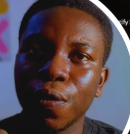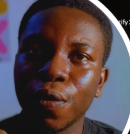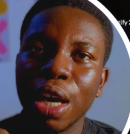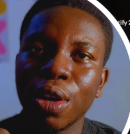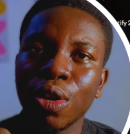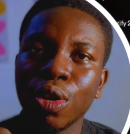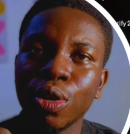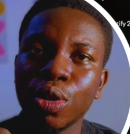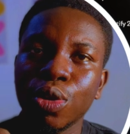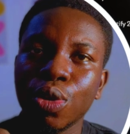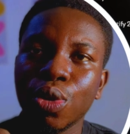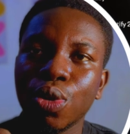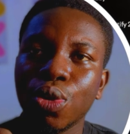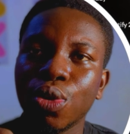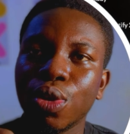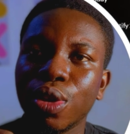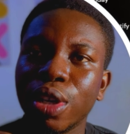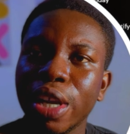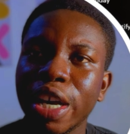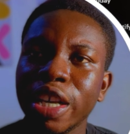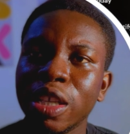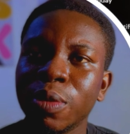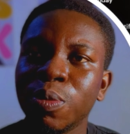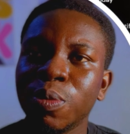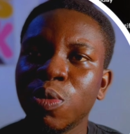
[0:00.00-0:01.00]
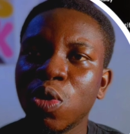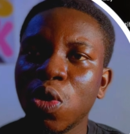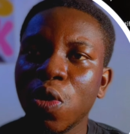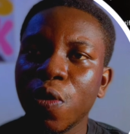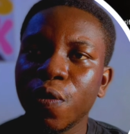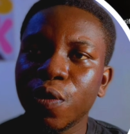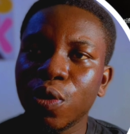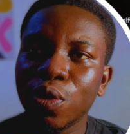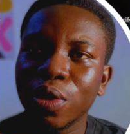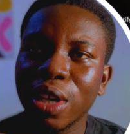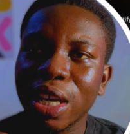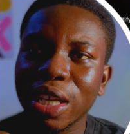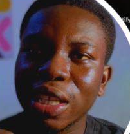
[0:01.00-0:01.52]
And also, let's
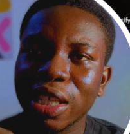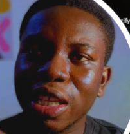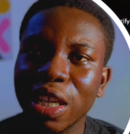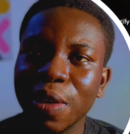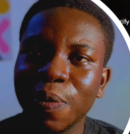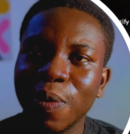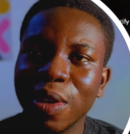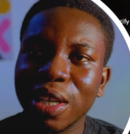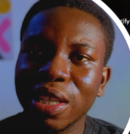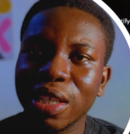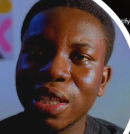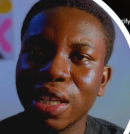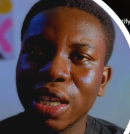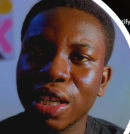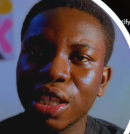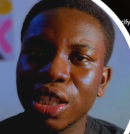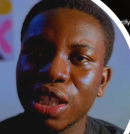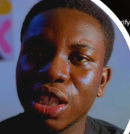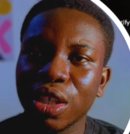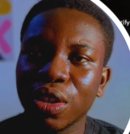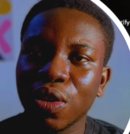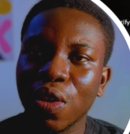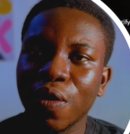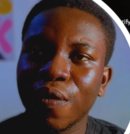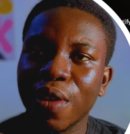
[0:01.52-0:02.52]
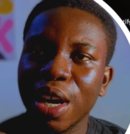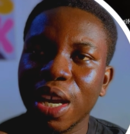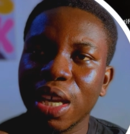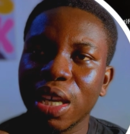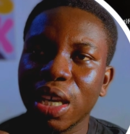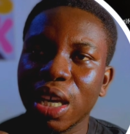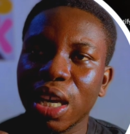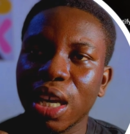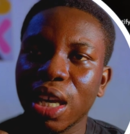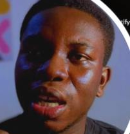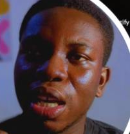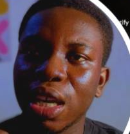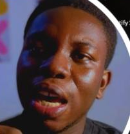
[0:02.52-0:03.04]
move to the snippet section over
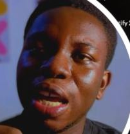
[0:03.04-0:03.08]
here,